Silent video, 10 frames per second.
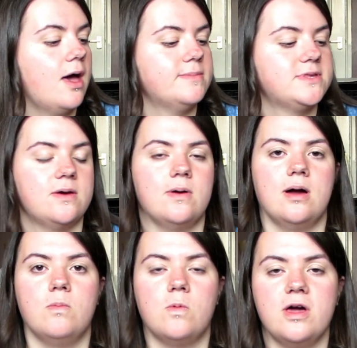So
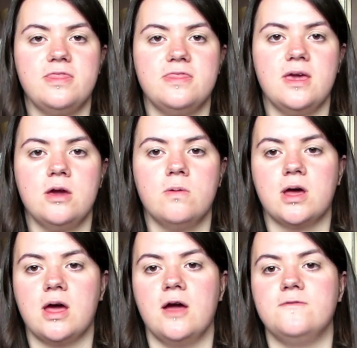what I think we're
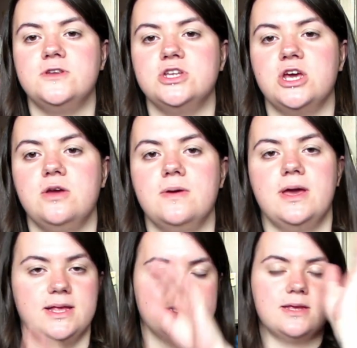going to have to do
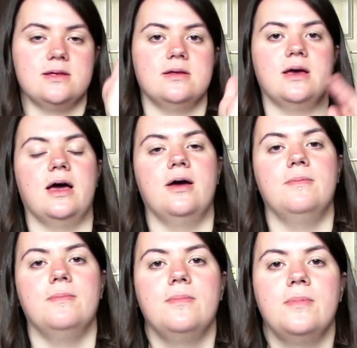is
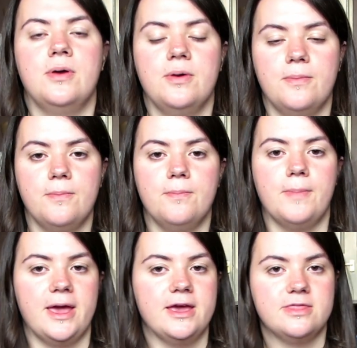
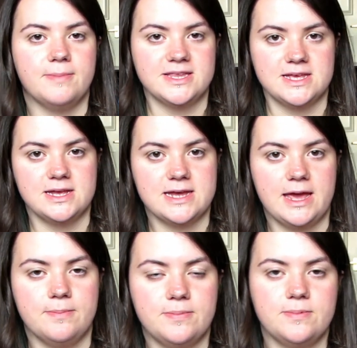make the masking
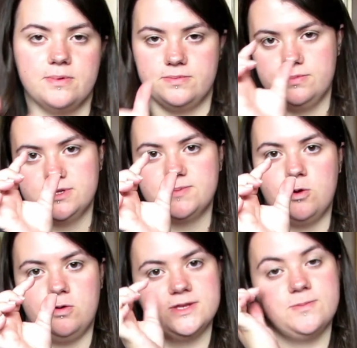tape
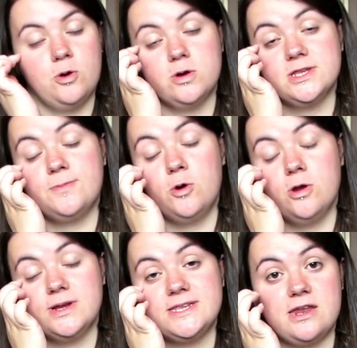smaller and smaller and
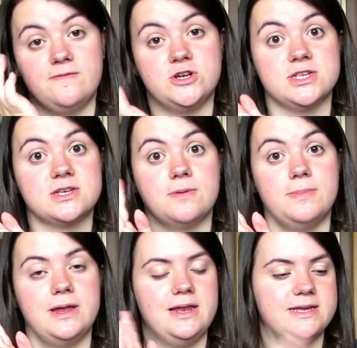smaller instead of just
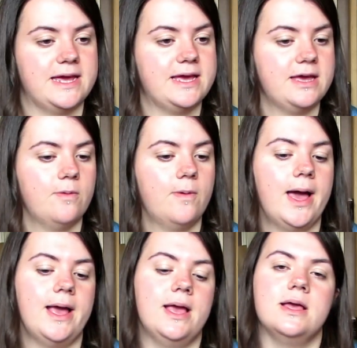completely taking it
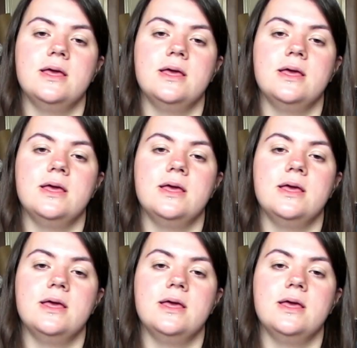away.